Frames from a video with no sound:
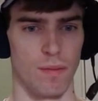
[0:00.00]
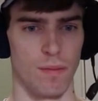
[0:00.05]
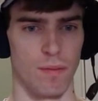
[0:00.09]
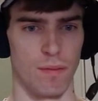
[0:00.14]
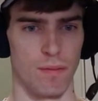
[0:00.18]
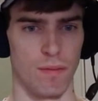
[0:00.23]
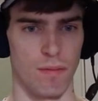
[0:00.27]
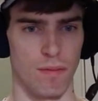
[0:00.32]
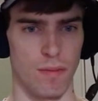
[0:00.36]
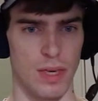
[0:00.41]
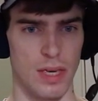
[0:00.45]

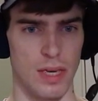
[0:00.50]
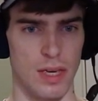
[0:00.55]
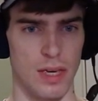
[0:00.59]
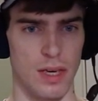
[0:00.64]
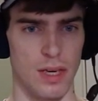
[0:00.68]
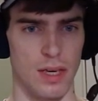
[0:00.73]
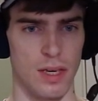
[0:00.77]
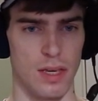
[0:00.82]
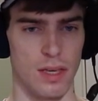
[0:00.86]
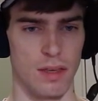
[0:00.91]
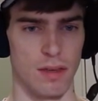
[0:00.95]

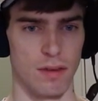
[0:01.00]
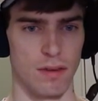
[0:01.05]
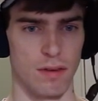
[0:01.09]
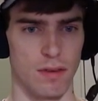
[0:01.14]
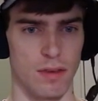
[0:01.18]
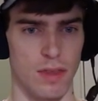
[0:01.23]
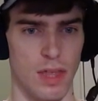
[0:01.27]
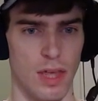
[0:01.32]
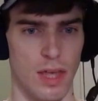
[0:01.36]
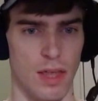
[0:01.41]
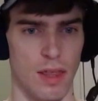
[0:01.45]
Means
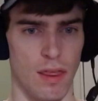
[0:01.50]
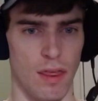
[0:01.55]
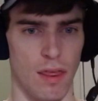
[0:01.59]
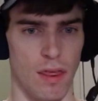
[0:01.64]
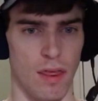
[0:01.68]
that